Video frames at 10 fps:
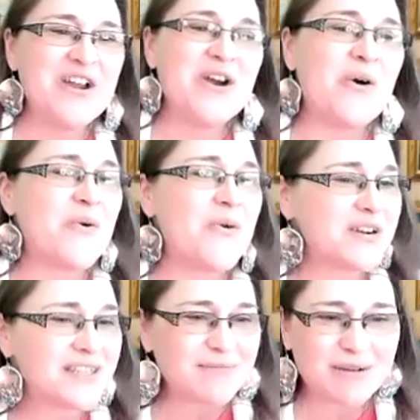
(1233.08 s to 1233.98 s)

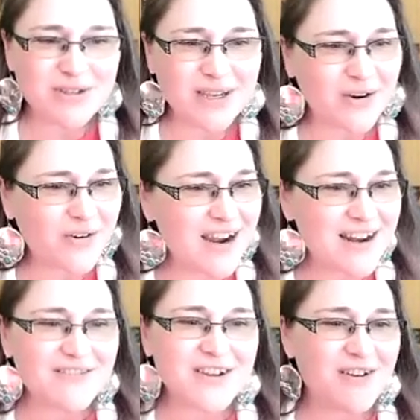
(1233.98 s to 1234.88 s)
Or sometimes you get
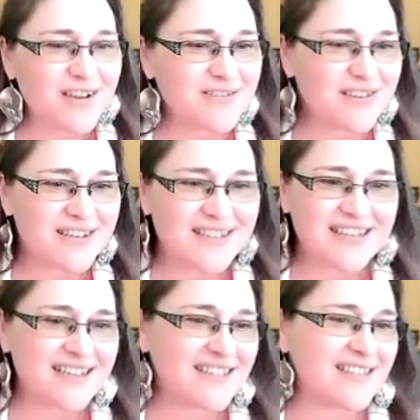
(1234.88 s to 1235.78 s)
creative and you ask for these
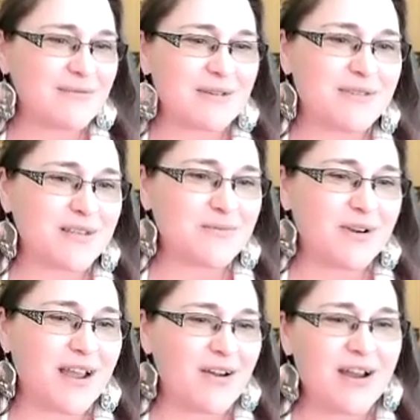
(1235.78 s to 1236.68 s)
things and sometimes things
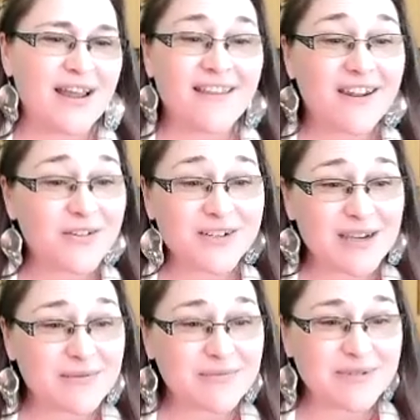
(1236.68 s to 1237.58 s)
work out. And then other
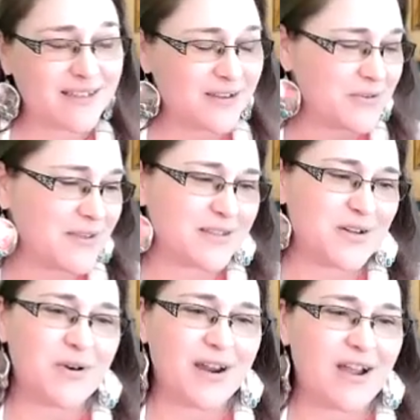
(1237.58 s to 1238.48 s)
times, things
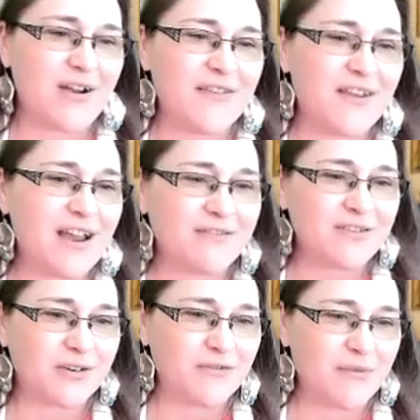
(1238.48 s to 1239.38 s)
don't work out. And then you have to
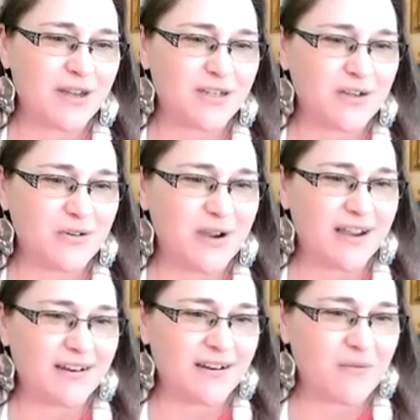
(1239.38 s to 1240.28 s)
learn from that too
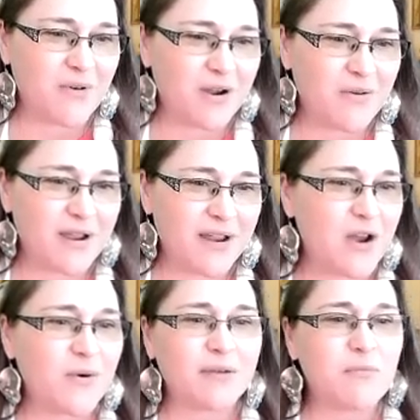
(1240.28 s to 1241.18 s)
and walk away
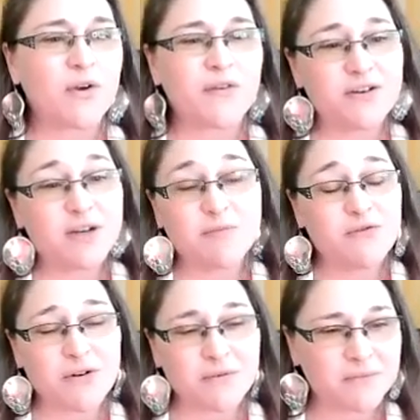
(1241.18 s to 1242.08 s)
knowing more than you did
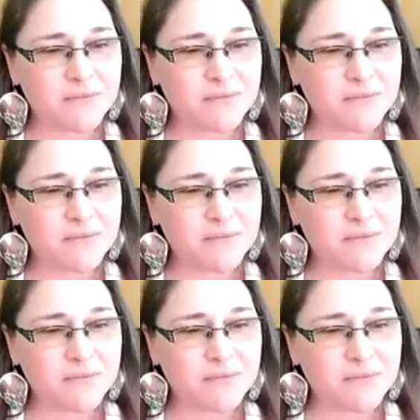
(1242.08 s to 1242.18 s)
before.